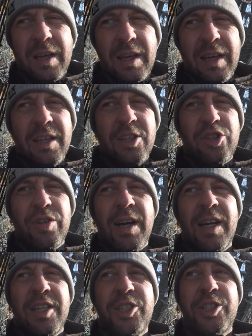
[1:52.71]
and
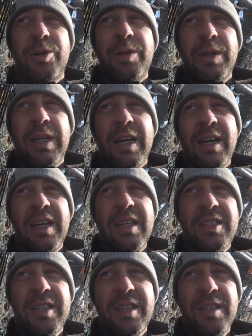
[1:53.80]
try to show you
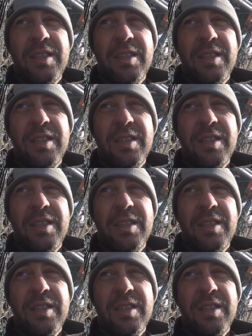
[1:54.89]
guys